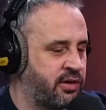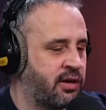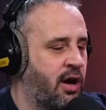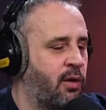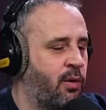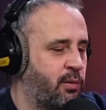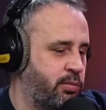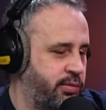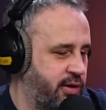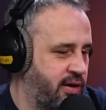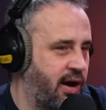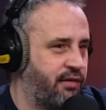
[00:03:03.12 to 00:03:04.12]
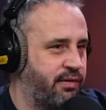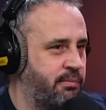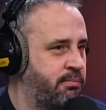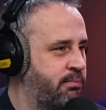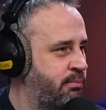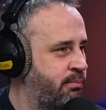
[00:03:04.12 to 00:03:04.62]
are going to go, oh, well, you can't have
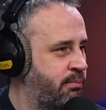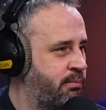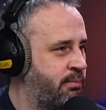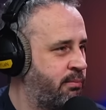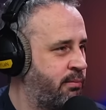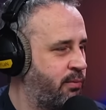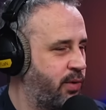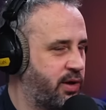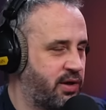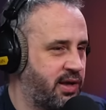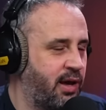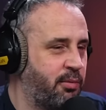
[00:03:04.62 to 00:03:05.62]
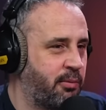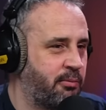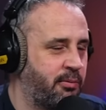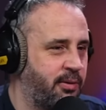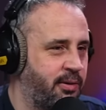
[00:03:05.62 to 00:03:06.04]
him. We're going to keep him.